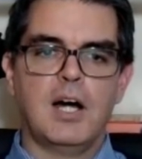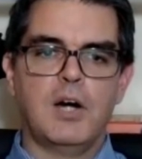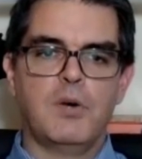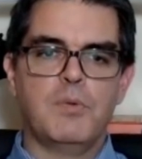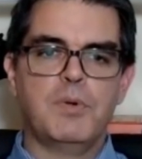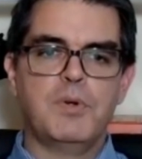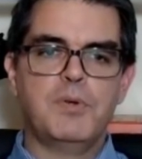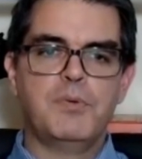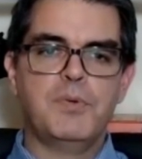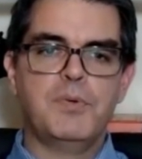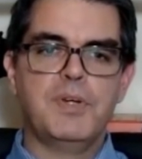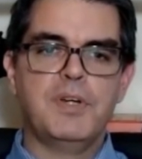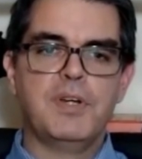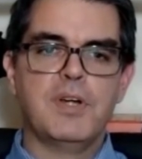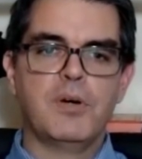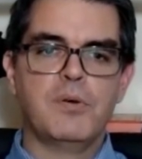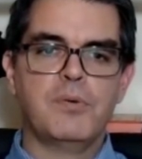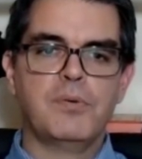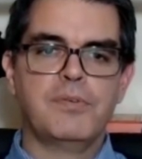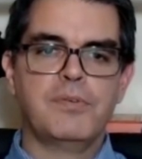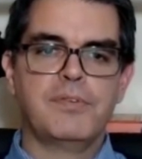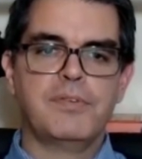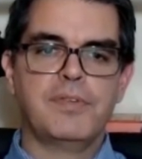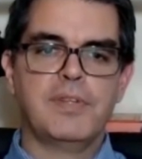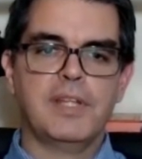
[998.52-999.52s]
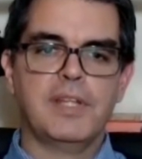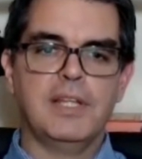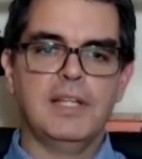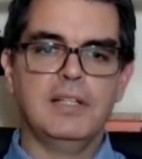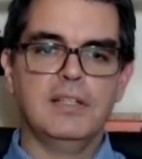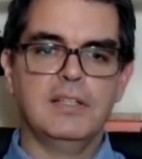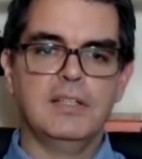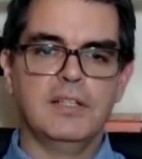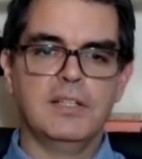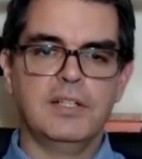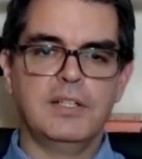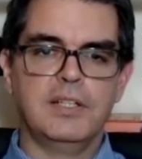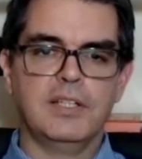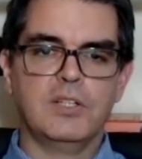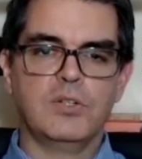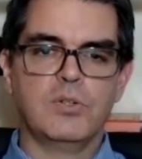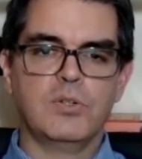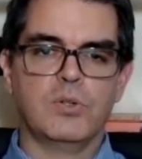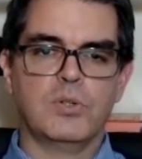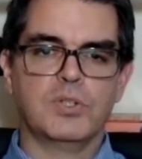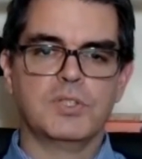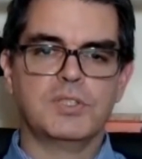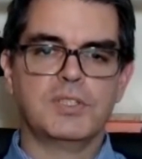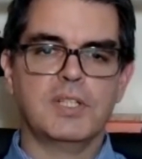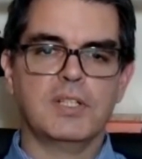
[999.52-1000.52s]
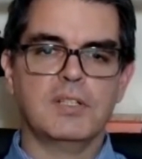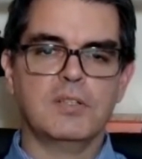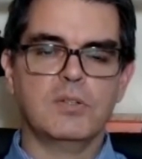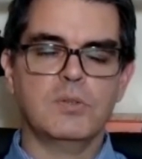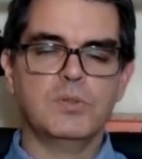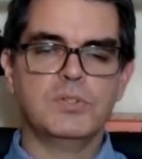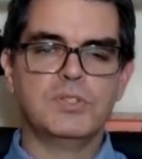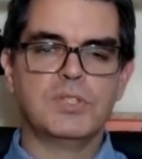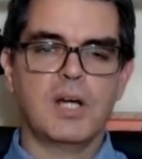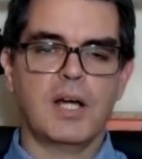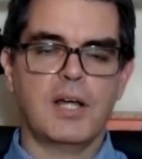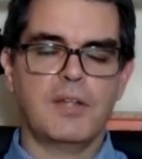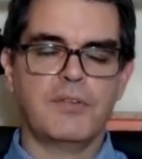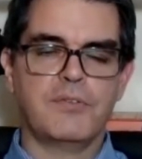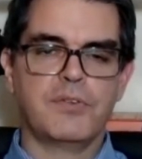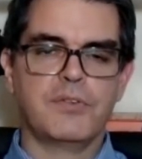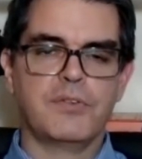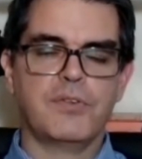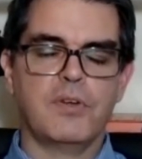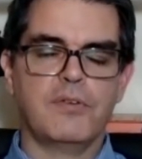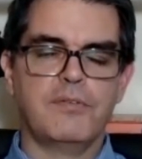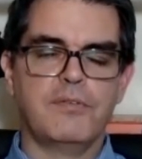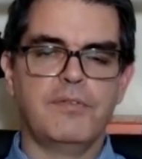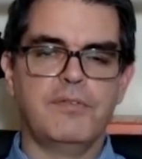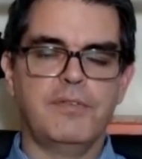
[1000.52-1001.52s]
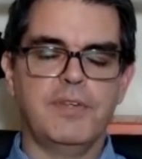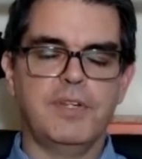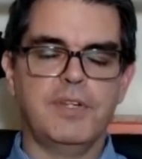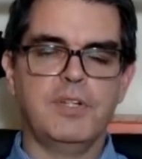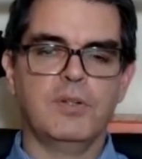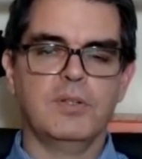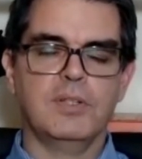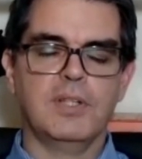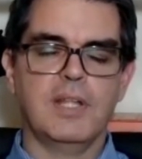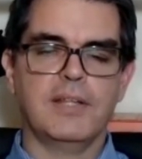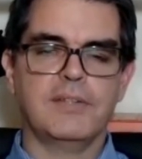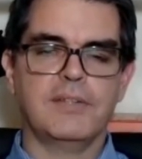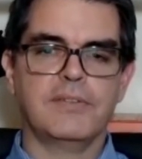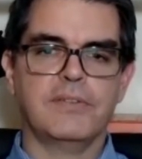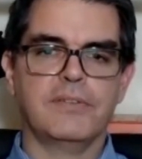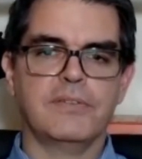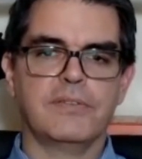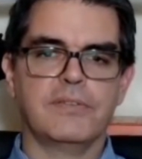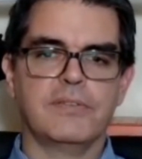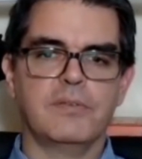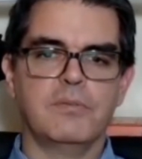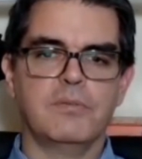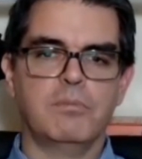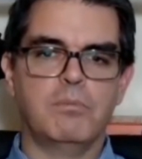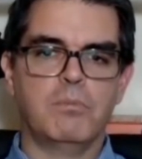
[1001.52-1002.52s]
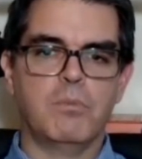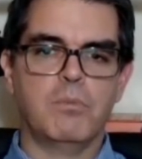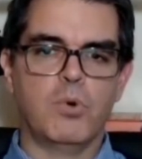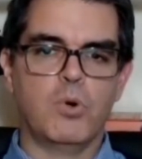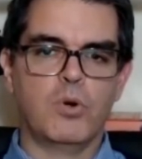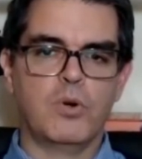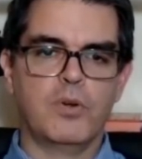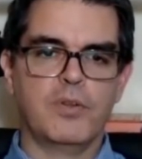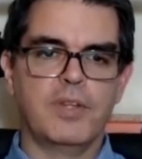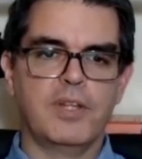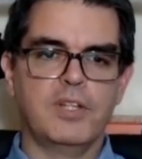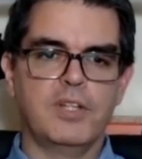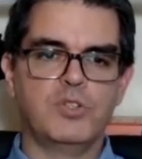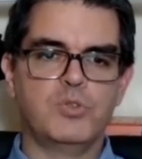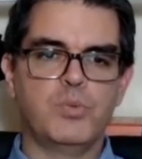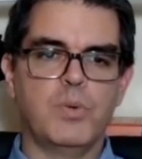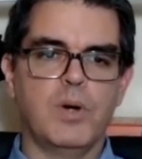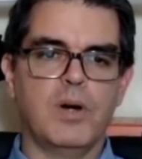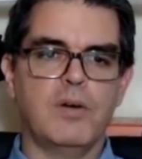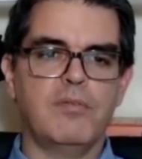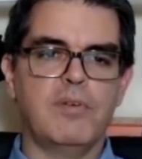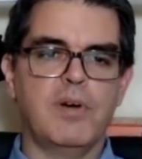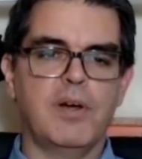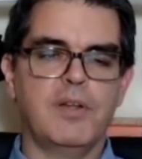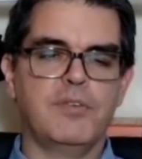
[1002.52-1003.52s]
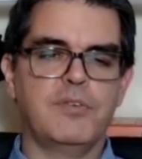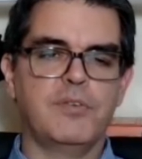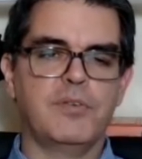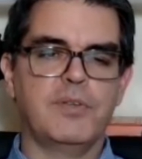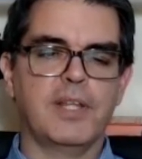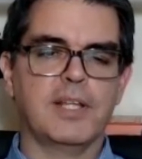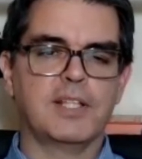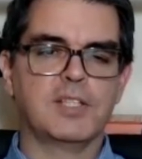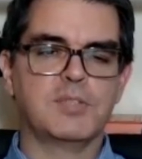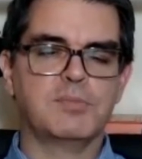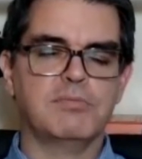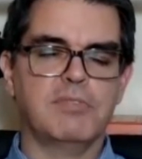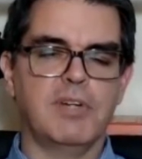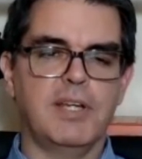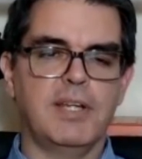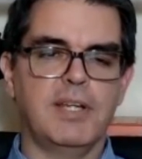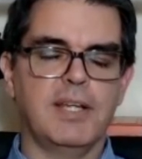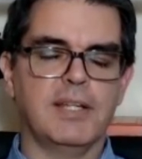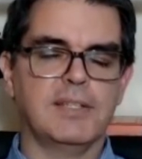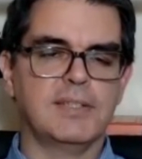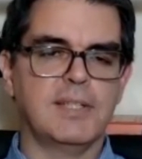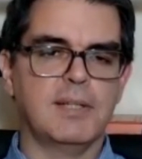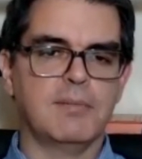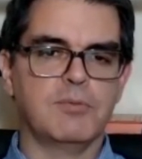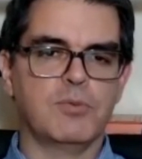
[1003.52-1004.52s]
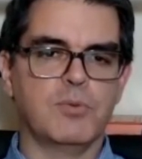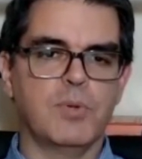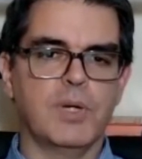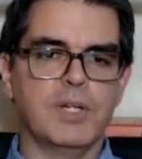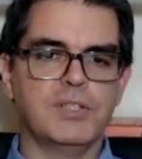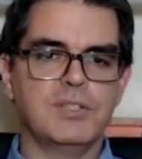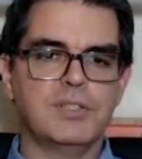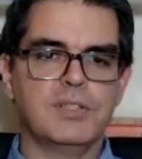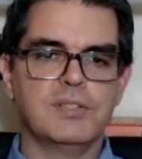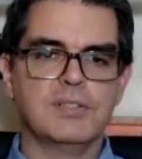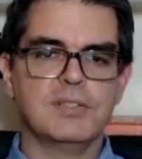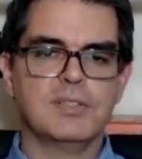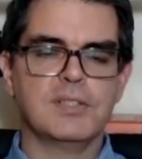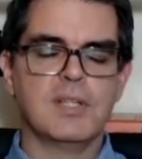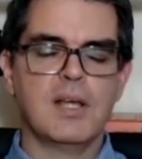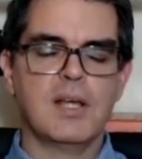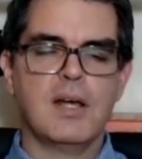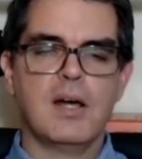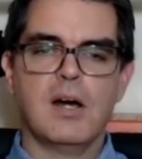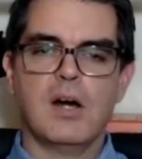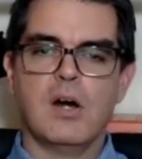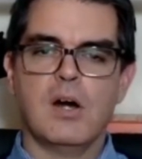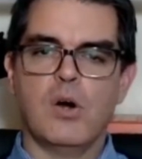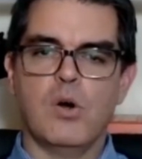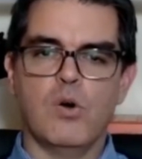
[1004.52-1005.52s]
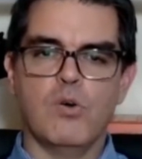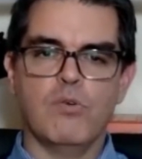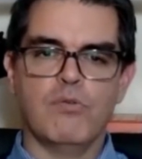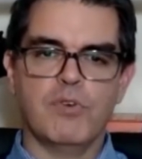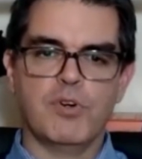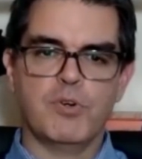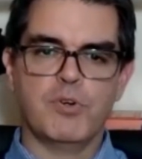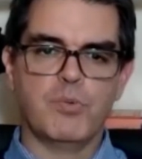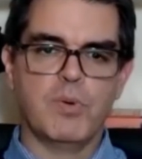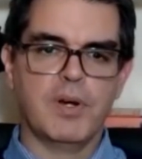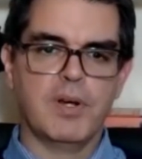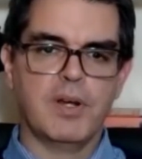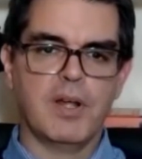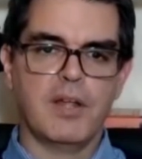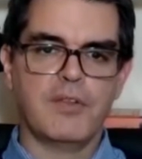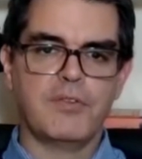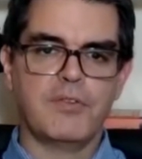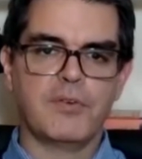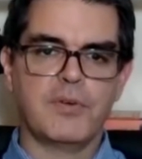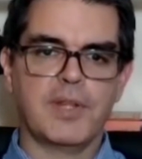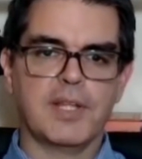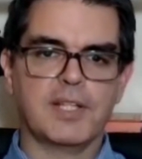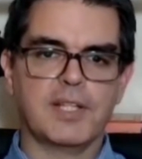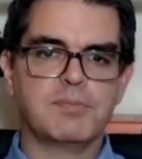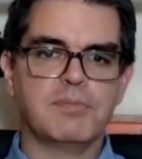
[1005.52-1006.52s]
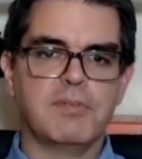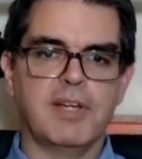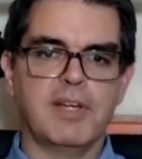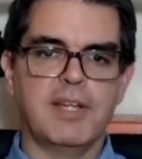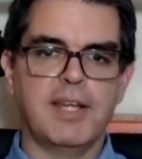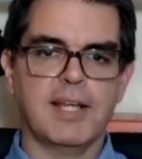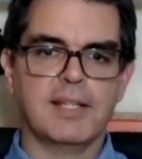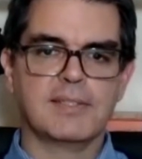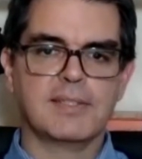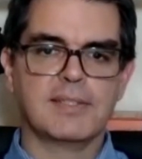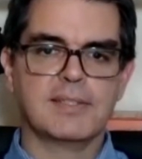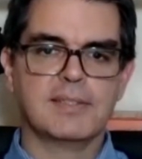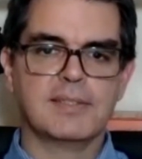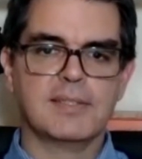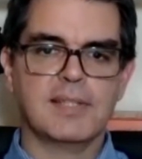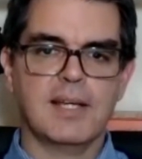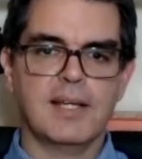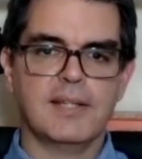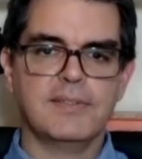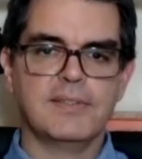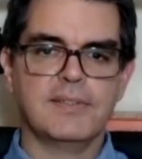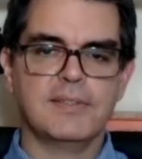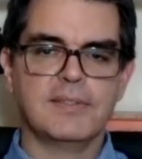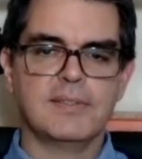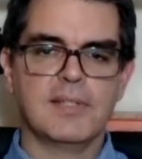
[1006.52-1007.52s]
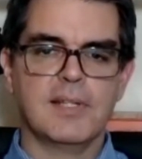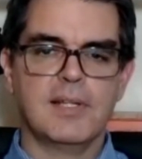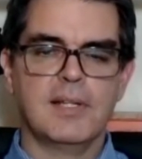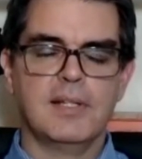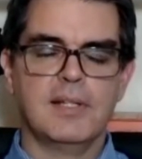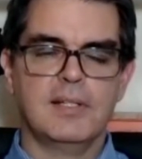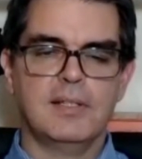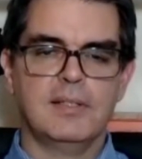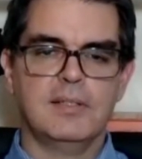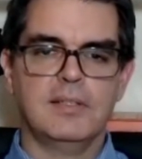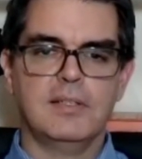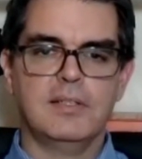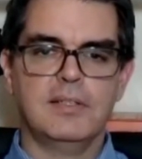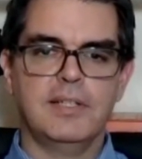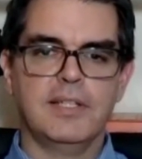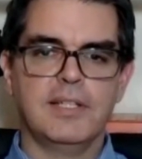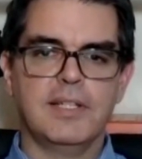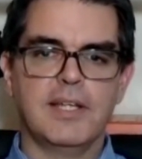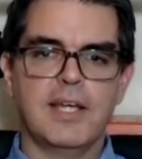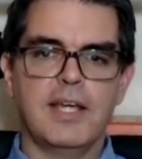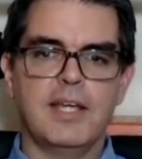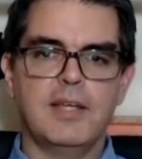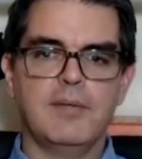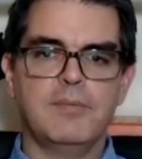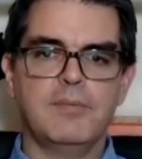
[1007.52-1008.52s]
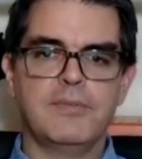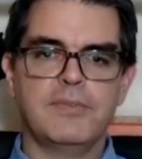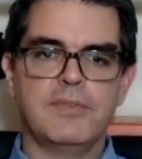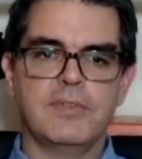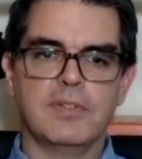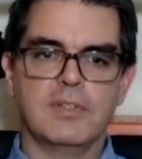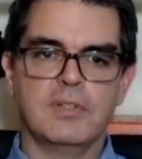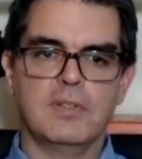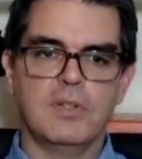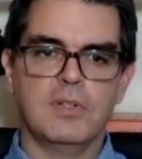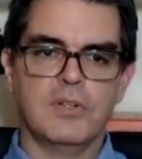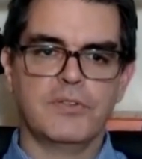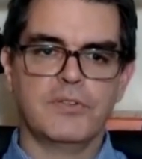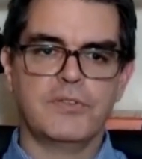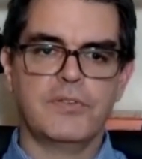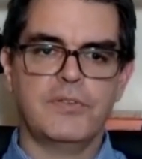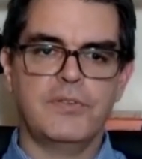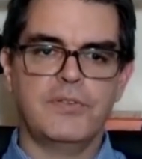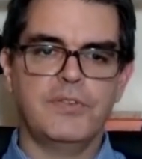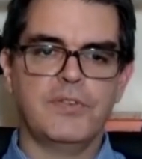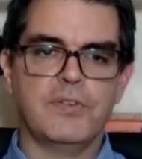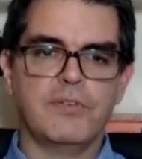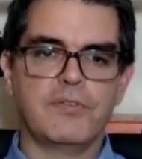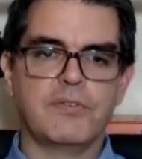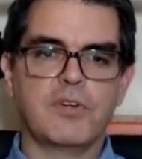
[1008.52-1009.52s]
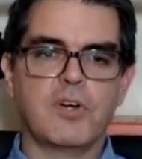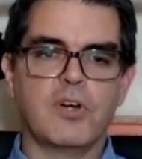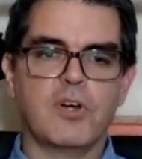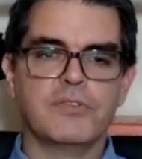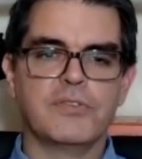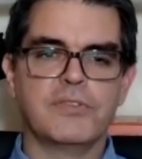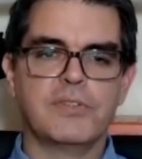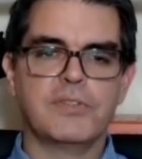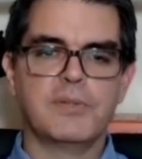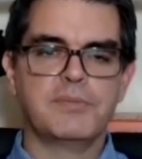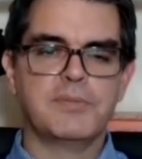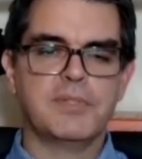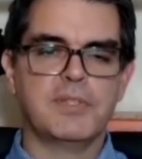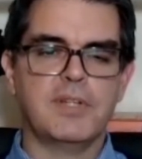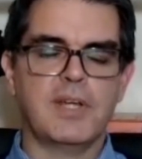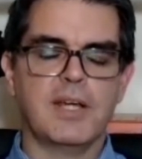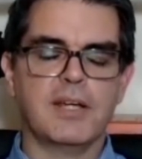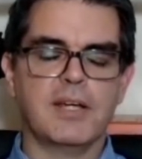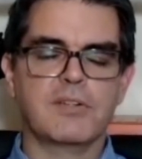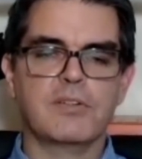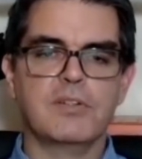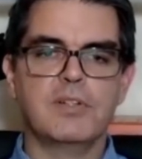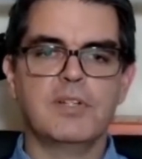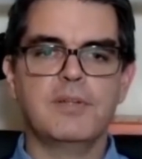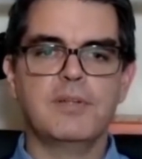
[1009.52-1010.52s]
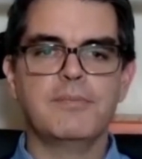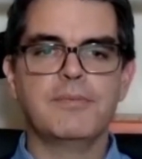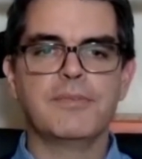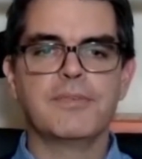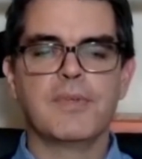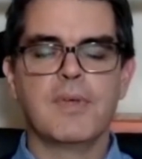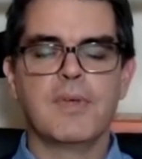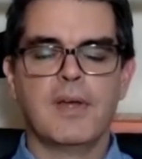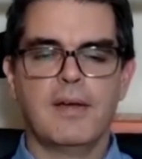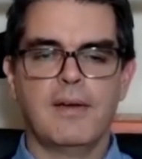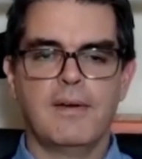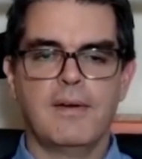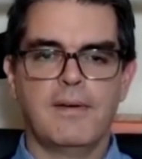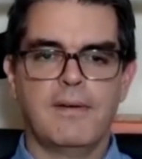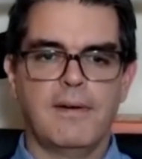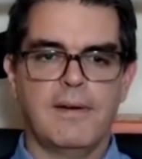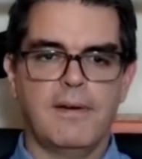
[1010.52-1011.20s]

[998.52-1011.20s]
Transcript: Our renowned e-learning course includes hundreds of video lessons, more than 1,200 explain exam questions, over 100 explain exercises, learning games, glossaries of concepts and acronyms,